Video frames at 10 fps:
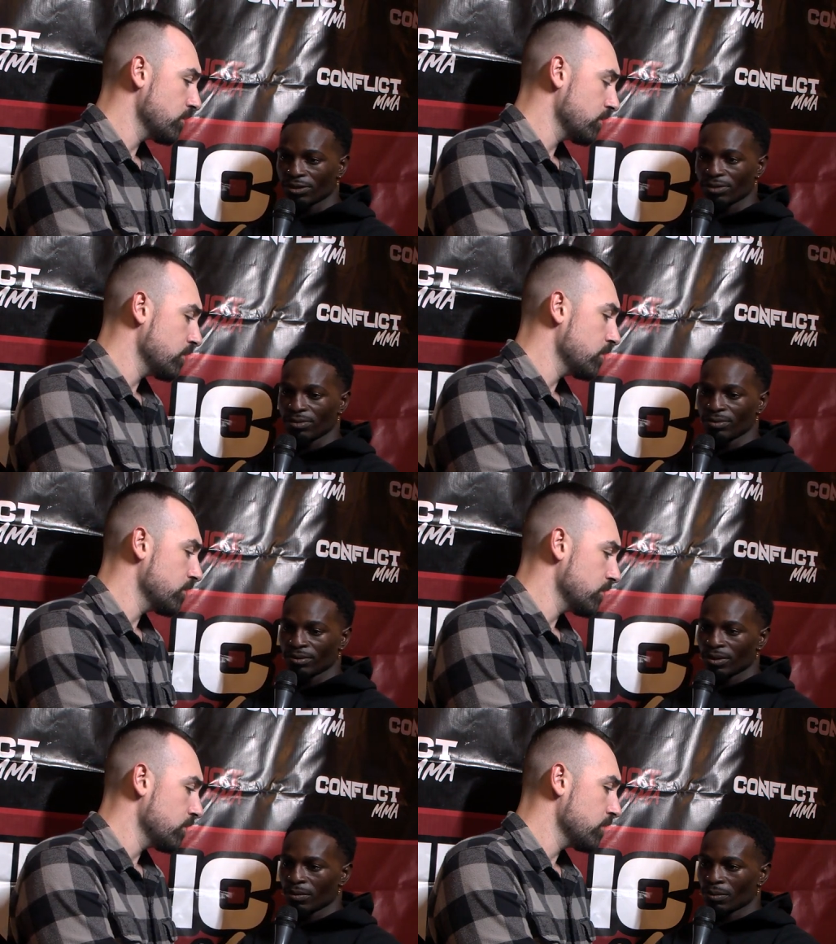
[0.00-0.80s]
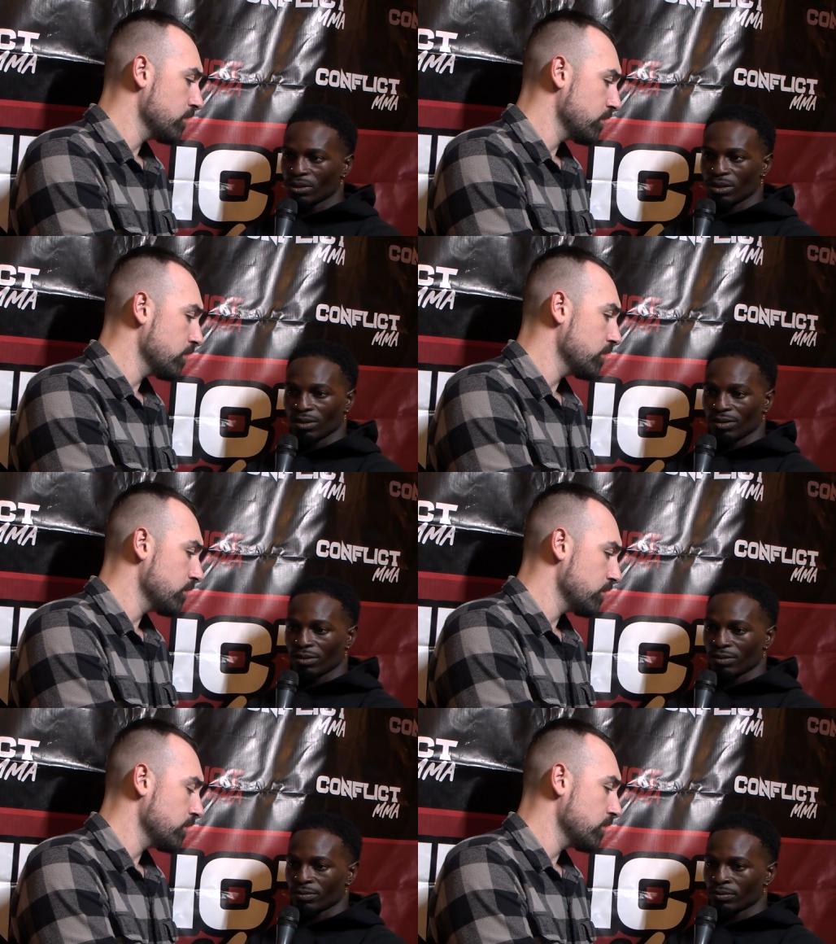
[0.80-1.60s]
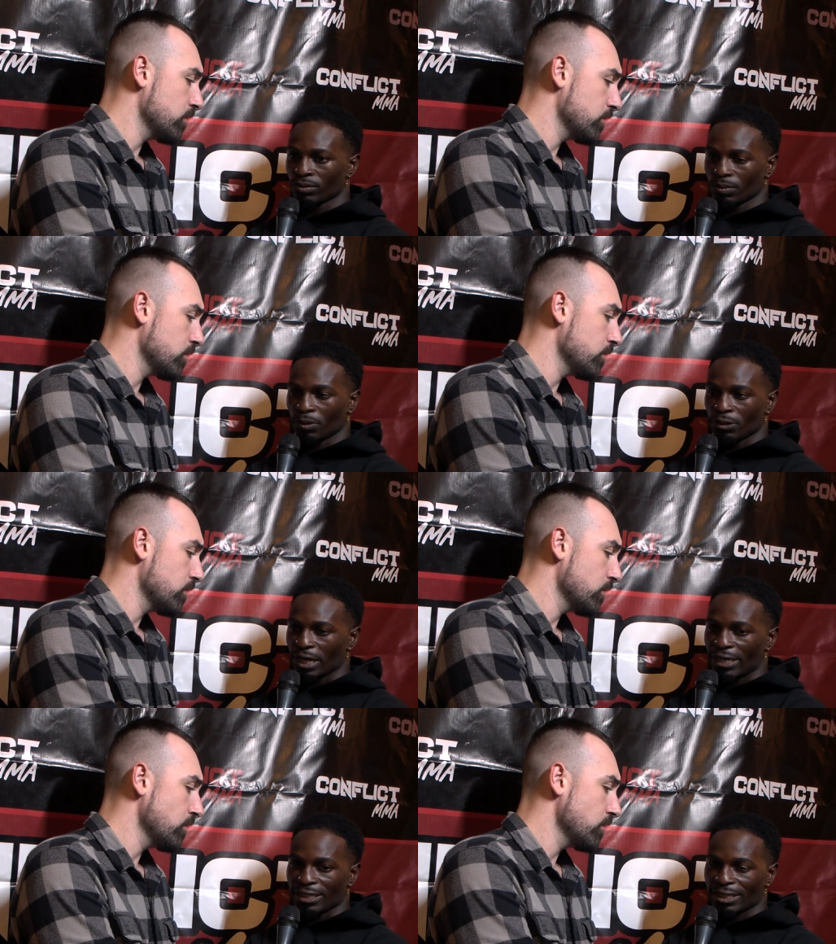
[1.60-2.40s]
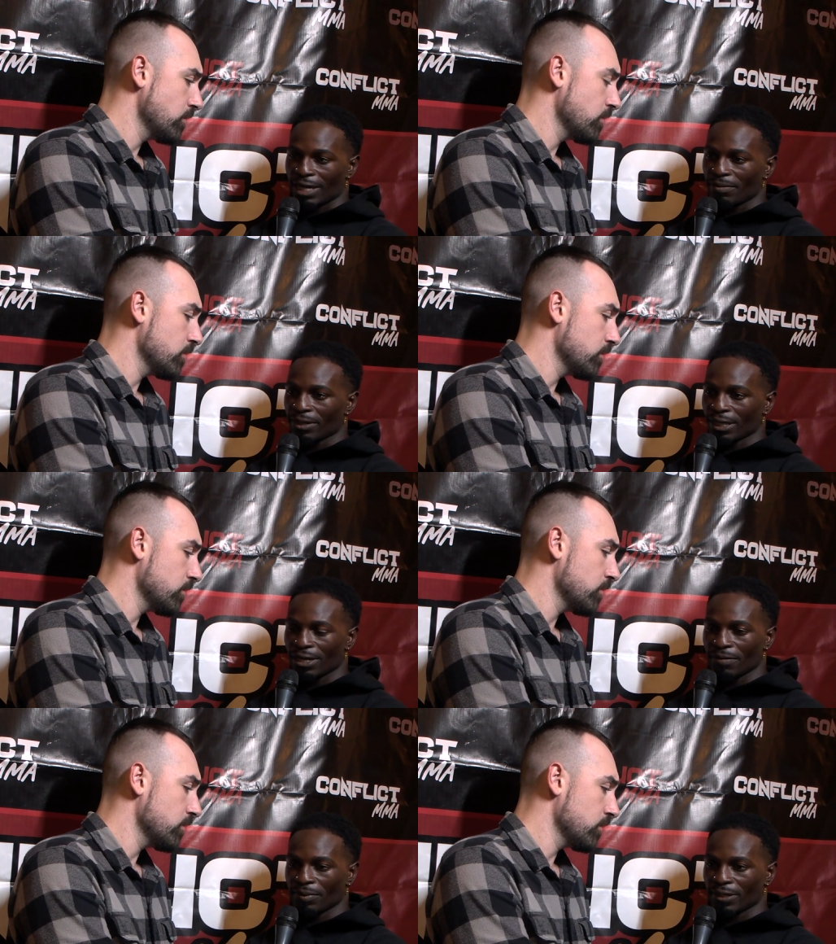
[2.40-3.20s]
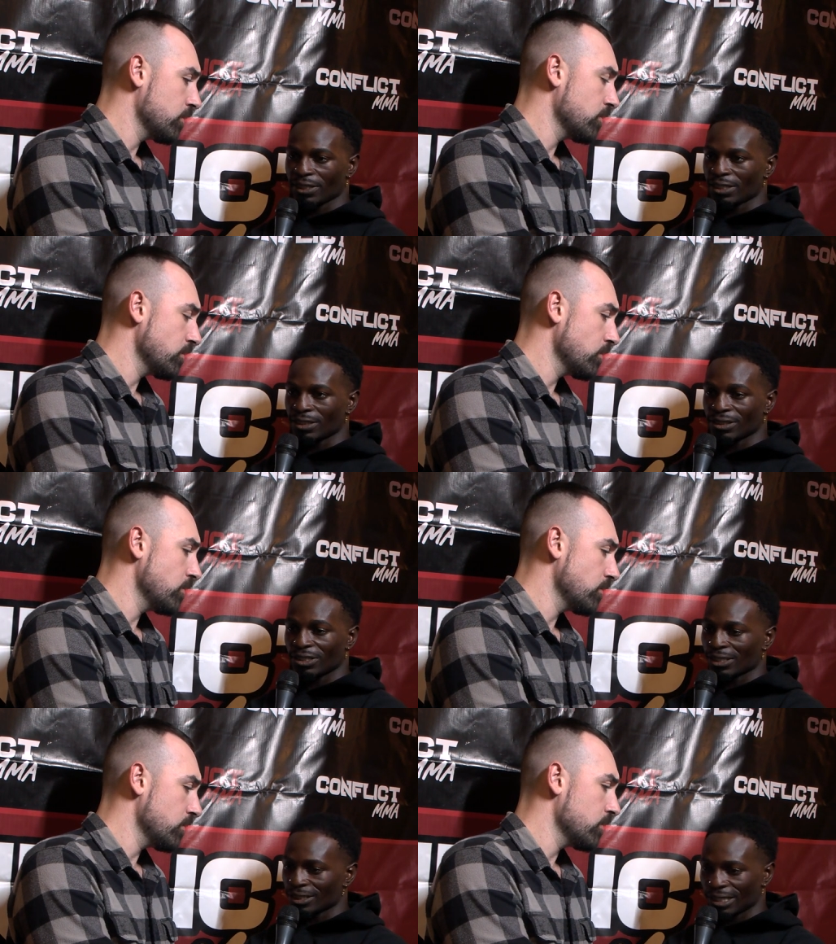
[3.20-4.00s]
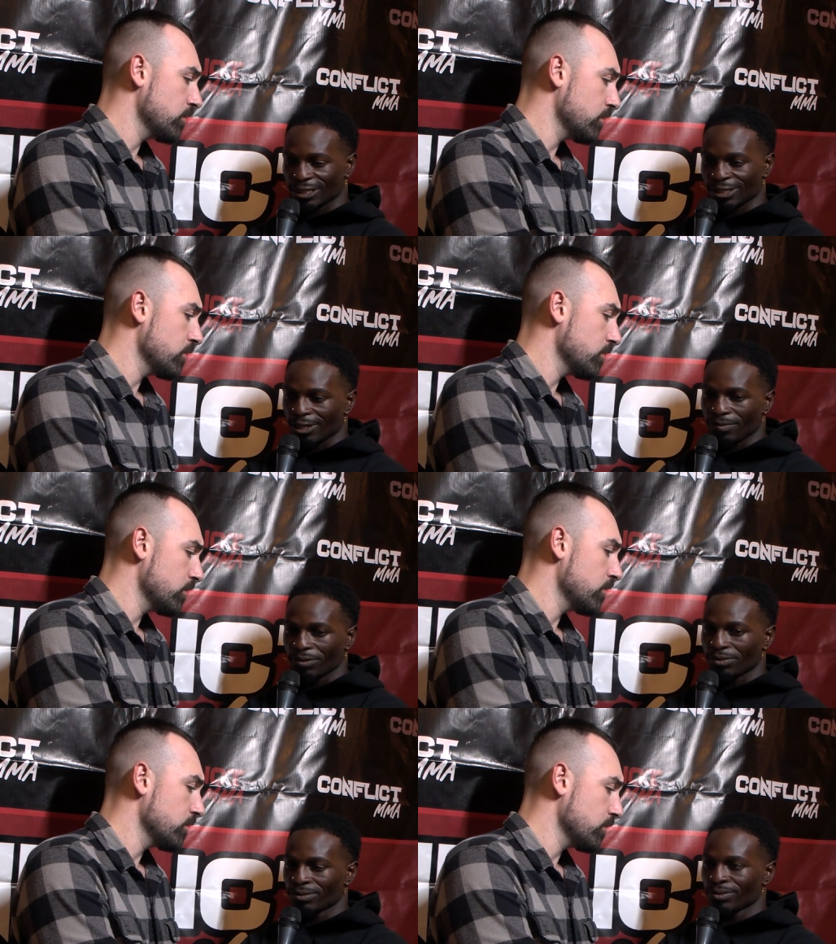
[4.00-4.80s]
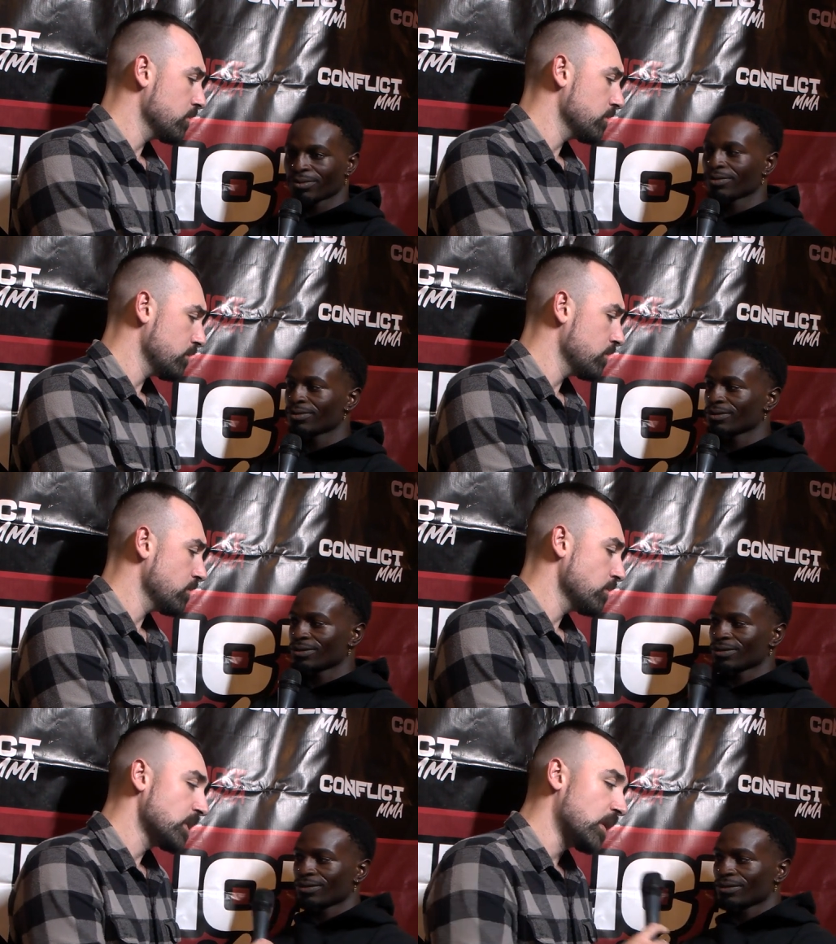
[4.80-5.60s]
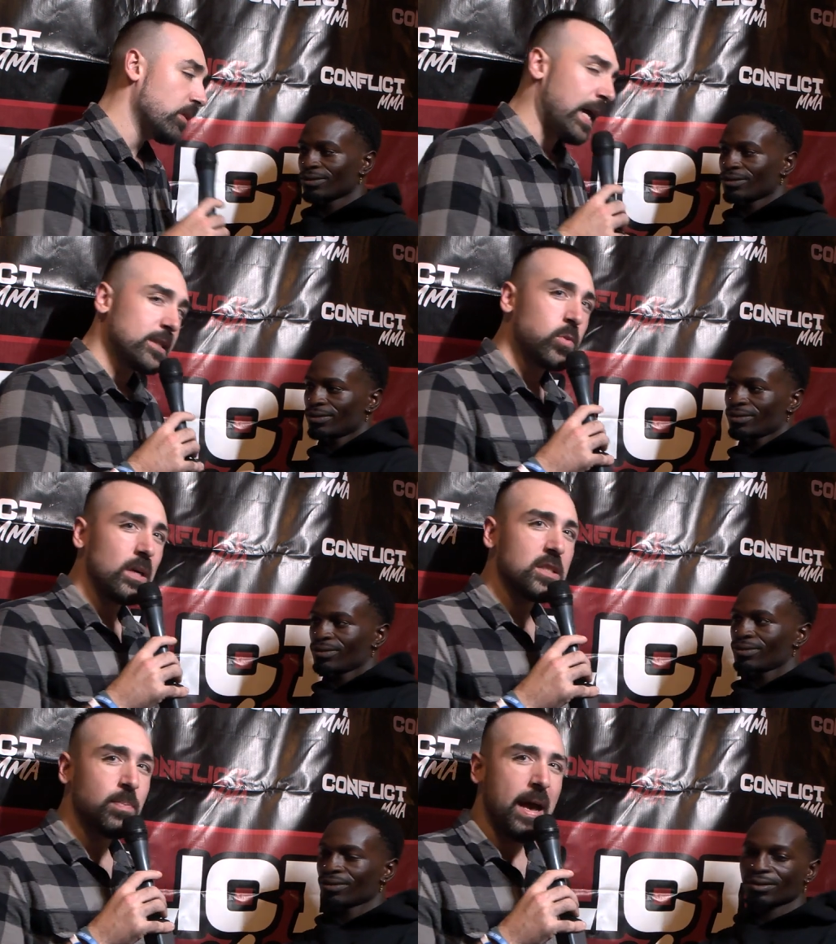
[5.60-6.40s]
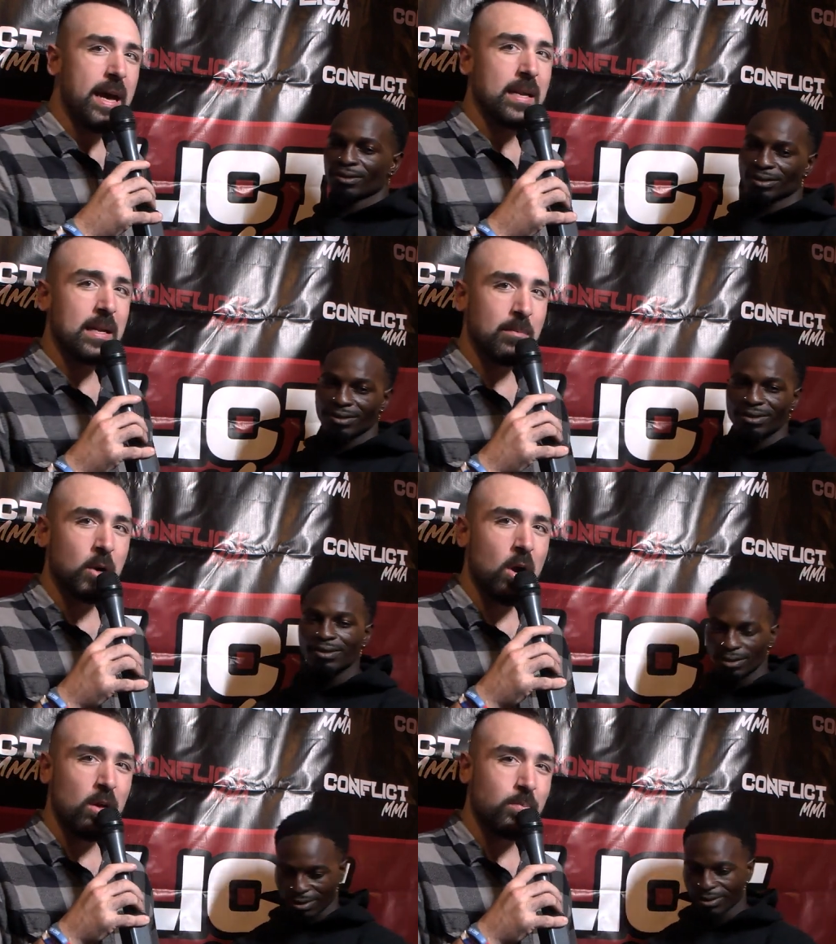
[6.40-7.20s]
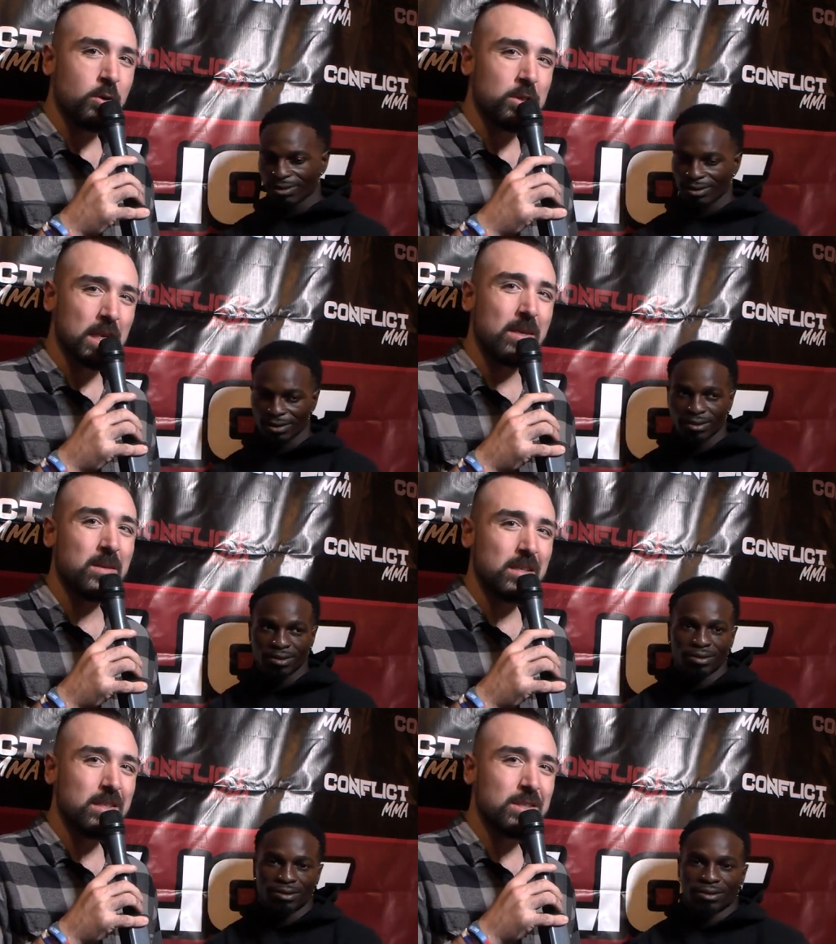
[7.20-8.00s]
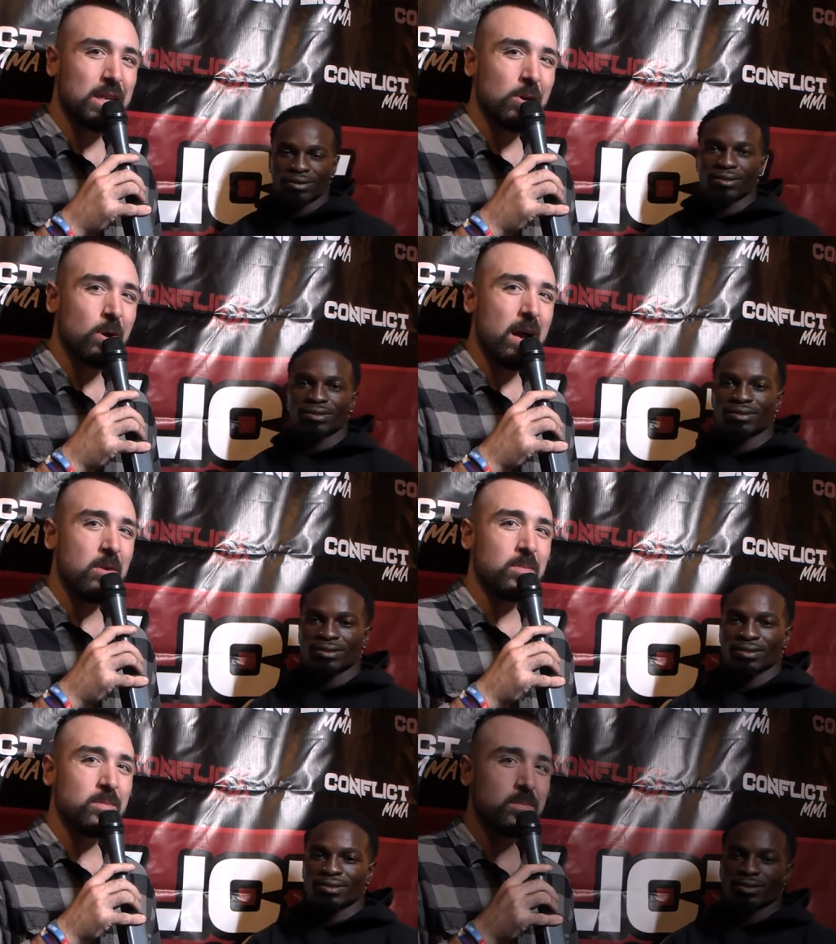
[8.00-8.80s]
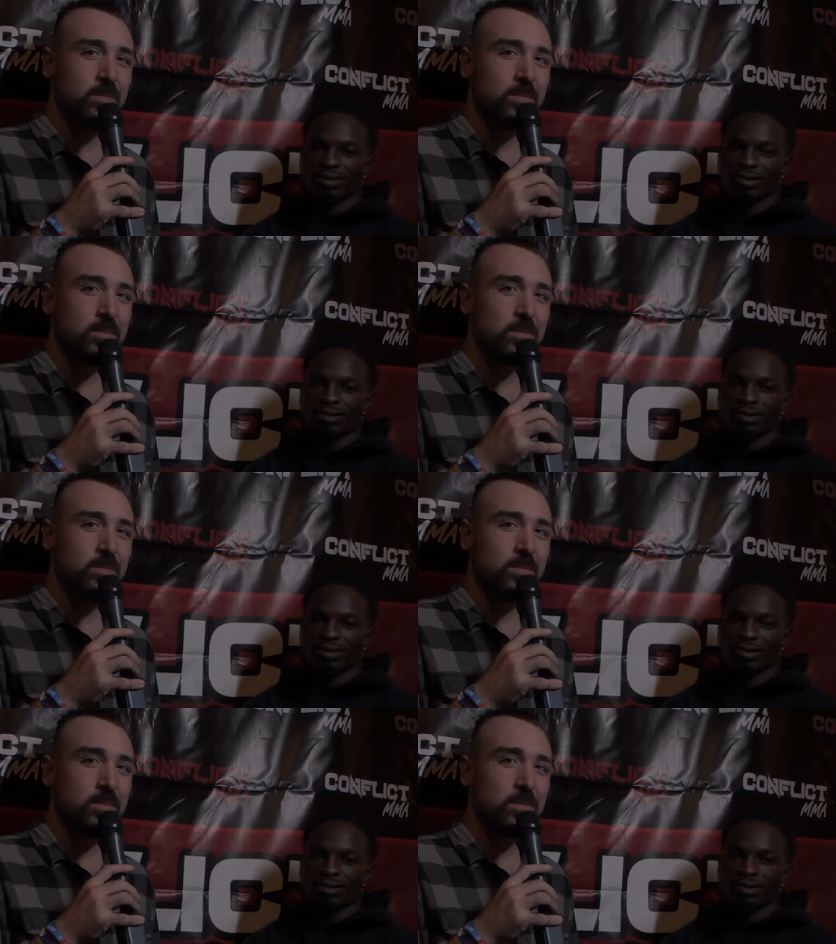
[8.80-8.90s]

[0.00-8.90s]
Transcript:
Speaker 1: to, um, put that inside my game plan and just get the W.
Speaker 2: That's Will Spann. I'm Carlo Perruzza. Stick around.